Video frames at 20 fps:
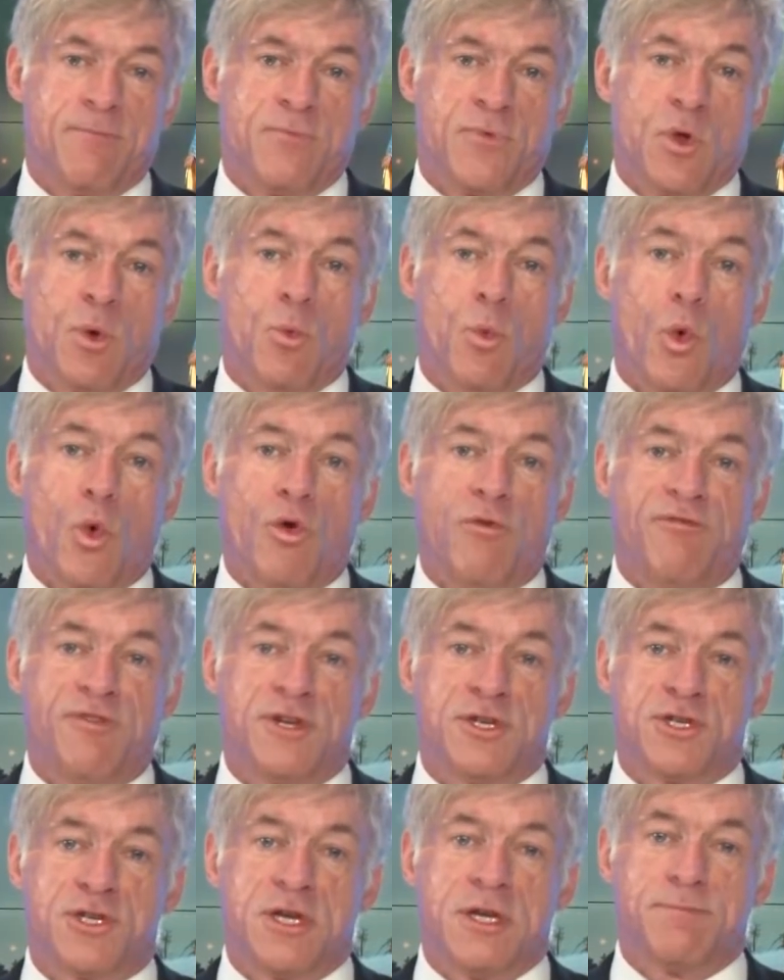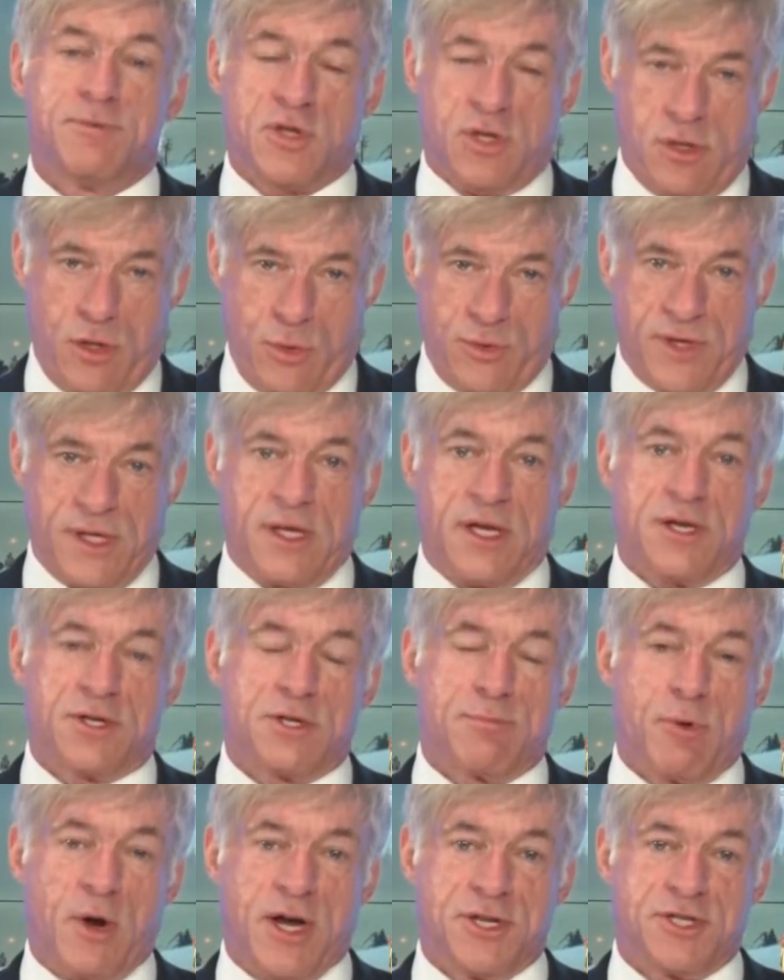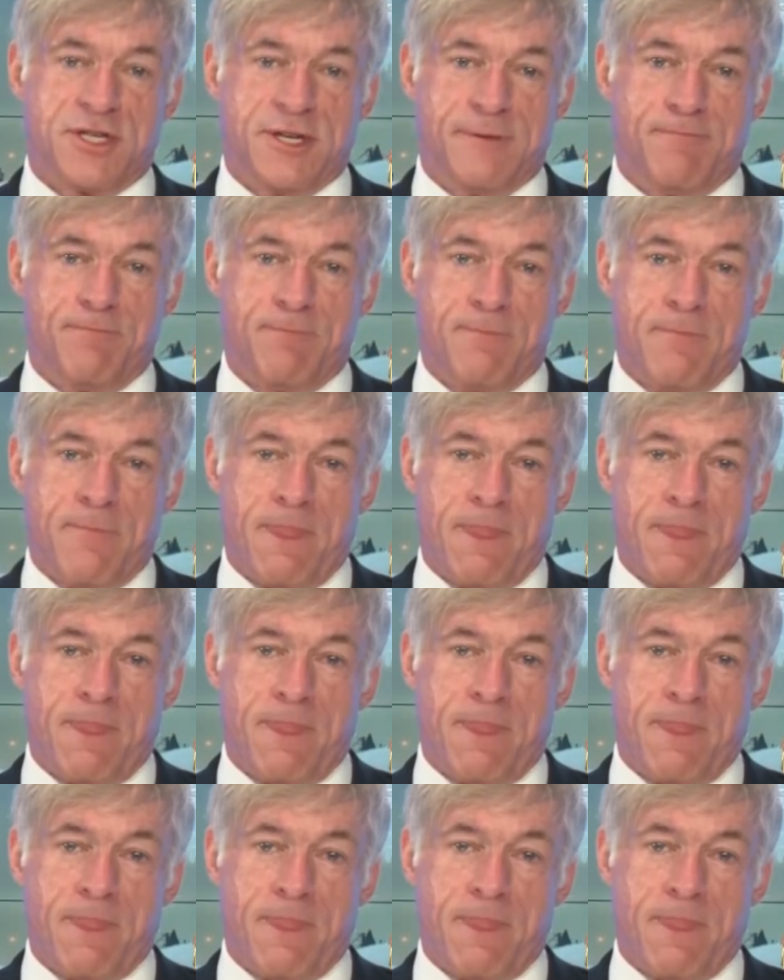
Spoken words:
The wolf in sheep's clothing expression.